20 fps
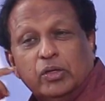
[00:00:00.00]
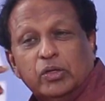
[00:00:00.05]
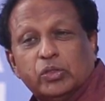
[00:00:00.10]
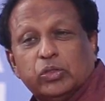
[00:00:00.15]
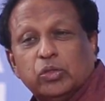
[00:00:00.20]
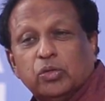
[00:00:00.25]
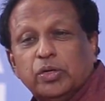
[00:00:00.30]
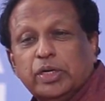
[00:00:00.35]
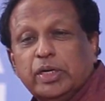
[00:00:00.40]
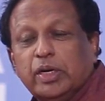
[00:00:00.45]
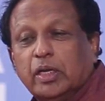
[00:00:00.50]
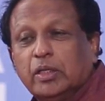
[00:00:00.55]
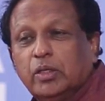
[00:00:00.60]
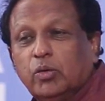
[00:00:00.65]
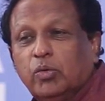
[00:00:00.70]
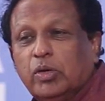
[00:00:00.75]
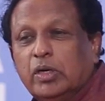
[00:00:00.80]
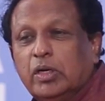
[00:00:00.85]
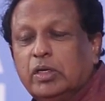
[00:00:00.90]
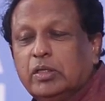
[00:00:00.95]
So, in other
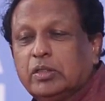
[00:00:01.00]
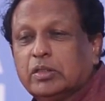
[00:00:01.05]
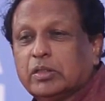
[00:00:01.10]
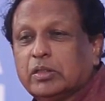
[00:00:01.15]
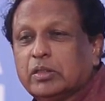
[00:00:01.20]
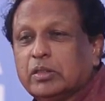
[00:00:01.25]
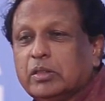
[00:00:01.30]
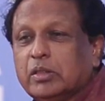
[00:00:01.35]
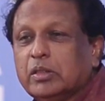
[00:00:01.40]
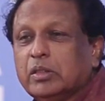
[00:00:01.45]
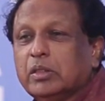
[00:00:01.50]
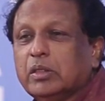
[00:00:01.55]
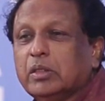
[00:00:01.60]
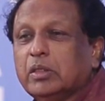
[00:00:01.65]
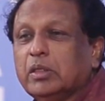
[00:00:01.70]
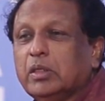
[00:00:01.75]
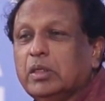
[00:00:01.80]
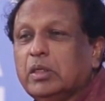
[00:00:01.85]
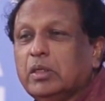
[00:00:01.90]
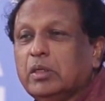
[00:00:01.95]
words,
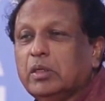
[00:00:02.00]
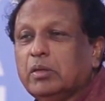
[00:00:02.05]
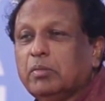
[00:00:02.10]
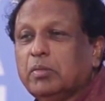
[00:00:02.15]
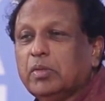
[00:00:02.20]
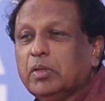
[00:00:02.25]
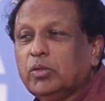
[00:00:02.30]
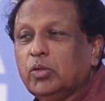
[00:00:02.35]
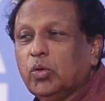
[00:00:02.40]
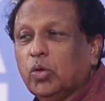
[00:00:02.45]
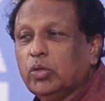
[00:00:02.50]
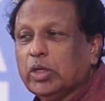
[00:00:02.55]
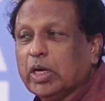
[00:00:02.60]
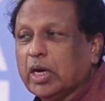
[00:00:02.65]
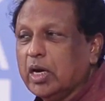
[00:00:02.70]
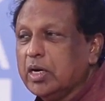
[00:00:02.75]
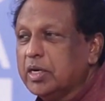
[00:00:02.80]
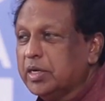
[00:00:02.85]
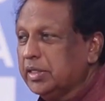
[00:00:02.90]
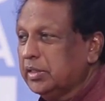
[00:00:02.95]
though the
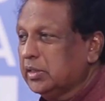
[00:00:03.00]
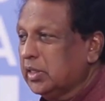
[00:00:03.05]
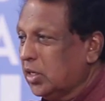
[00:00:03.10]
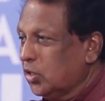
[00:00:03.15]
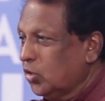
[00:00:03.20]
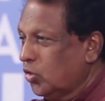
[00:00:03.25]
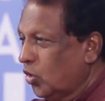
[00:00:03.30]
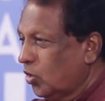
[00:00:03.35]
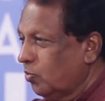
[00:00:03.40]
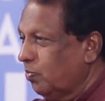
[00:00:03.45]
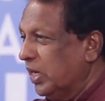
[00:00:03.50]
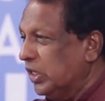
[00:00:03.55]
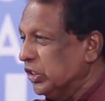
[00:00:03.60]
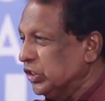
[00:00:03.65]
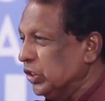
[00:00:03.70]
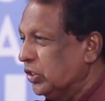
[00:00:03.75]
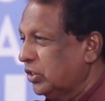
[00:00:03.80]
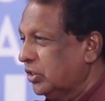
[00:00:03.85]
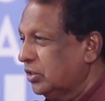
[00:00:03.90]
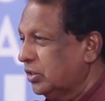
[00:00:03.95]
countries are not
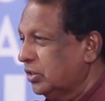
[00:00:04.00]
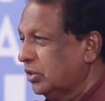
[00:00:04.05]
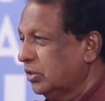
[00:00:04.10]
mentioned,